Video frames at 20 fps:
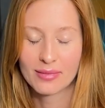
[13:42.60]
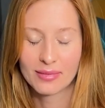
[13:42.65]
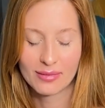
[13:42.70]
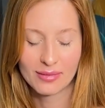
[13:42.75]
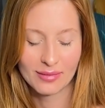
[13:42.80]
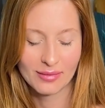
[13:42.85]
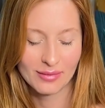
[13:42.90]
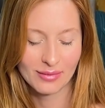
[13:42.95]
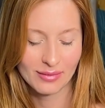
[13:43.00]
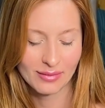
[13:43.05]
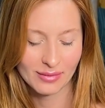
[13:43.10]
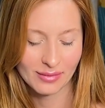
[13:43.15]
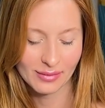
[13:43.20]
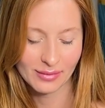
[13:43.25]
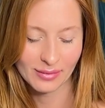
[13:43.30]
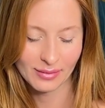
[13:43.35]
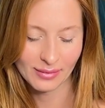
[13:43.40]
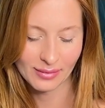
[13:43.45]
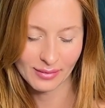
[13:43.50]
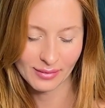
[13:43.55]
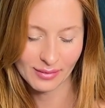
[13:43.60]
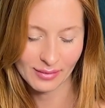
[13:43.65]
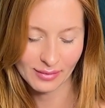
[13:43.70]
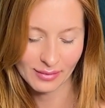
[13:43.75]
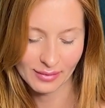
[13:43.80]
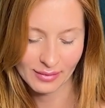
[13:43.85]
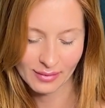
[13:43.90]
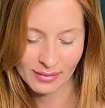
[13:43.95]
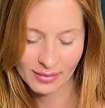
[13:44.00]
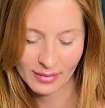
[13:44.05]

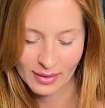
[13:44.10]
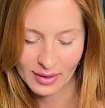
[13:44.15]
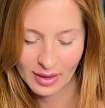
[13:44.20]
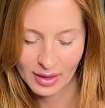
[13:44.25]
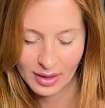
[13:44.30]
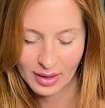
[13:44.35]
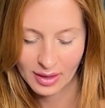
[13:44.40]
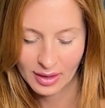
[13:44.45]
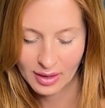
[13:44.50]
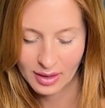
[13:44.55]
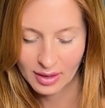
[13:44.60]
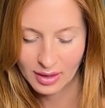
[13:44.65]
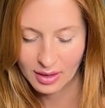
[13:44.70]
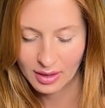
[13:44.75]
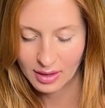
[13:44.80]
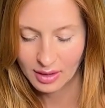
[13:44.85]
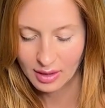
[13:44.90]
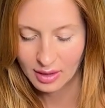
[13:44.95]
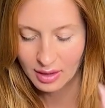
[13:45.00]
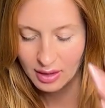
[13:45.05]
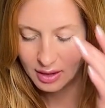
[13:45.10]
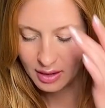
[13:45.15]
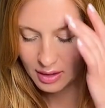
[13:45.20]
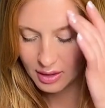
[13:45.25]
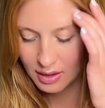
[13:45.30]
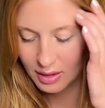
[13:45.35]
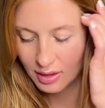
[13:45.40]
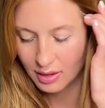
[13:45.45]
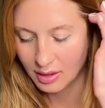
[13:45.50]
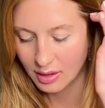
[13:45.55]

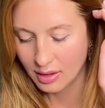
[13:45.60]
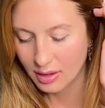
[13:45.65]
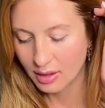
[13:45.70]
Nobody speaks.